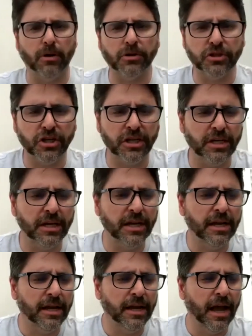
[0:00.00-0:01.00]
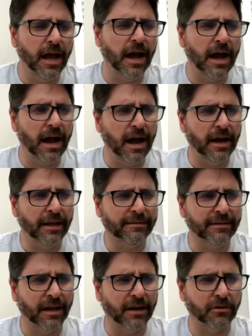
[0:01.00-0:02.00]
punchy.
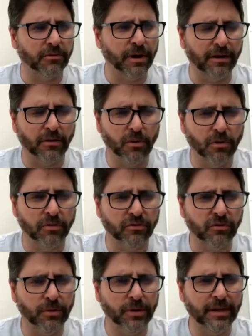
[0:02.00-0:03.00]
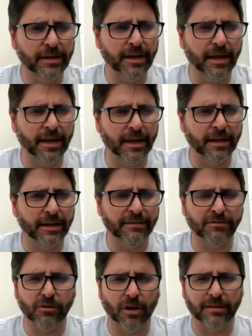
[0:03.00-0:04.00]
It's got great hooks to it, and
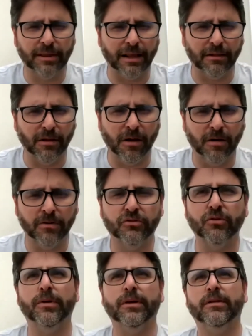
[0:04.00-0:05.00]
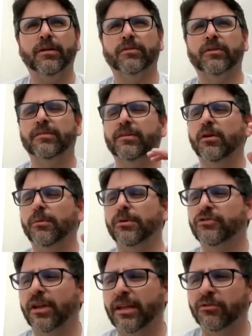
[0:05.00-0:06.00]
it's not that long, so it doesn't
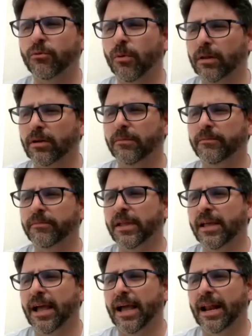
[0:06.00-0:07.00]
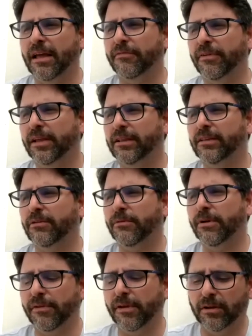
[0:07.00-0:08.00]
overstay its welcome. And I think the
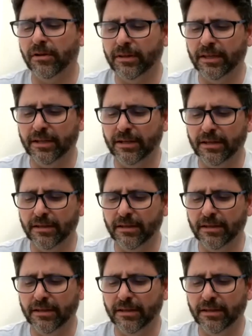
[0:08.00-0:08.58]
riffing on